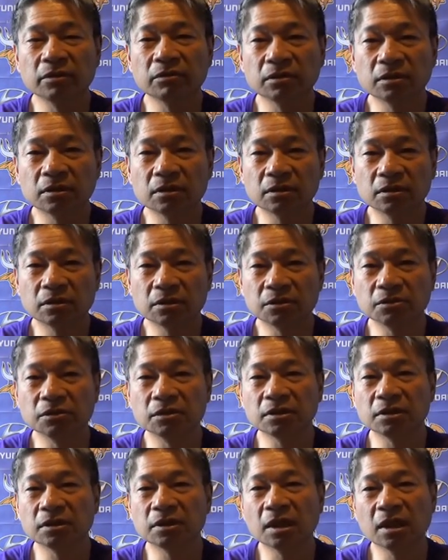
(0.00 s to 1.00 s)
He was
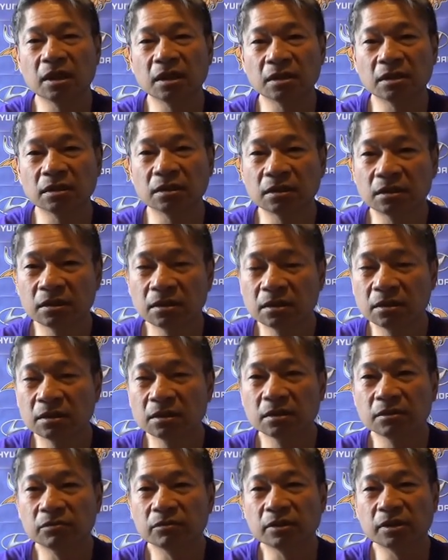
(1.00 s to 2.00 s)
due to start
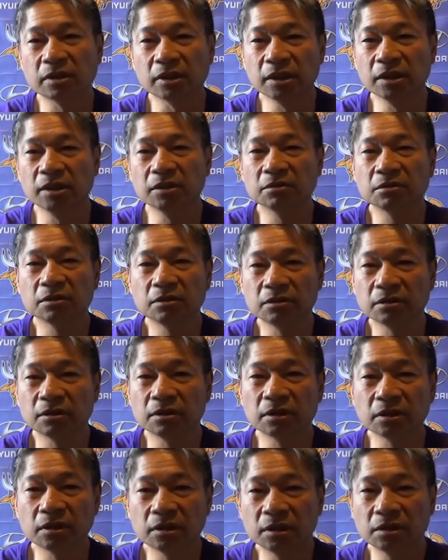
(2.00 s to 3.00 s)
with the Eagles
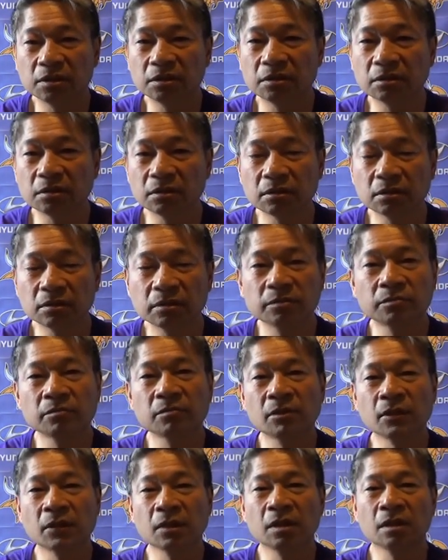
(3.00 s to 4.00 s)
during the season,
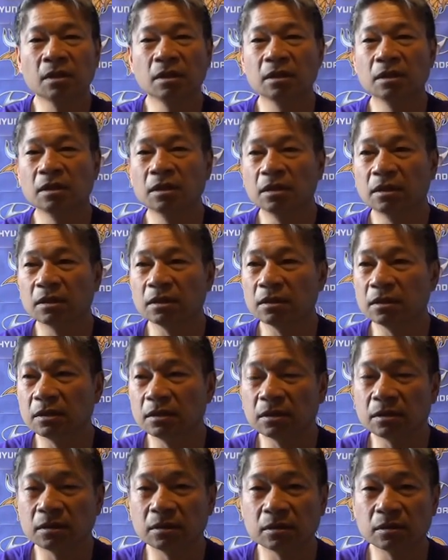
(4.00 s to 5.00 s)

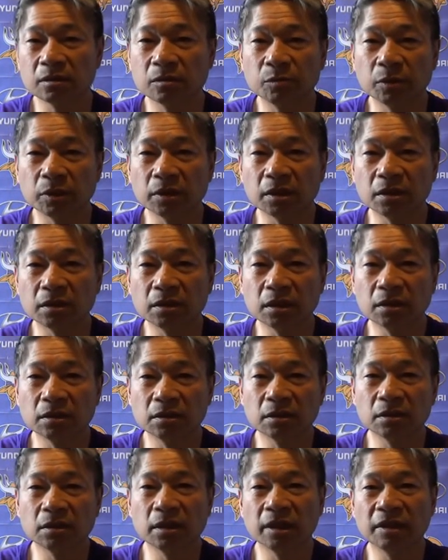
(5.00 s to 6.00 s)
but they
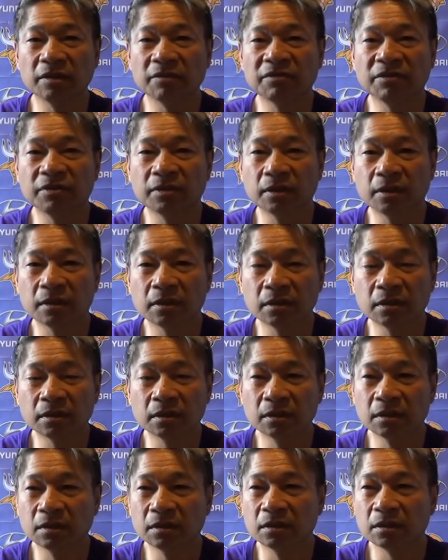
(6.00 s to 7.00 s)
did have
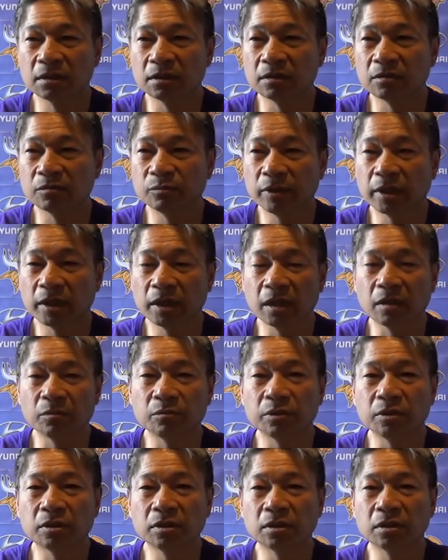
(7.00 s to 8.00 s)

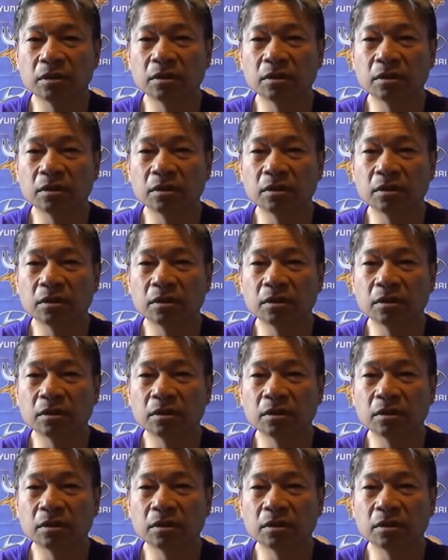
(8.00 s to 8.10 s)
backup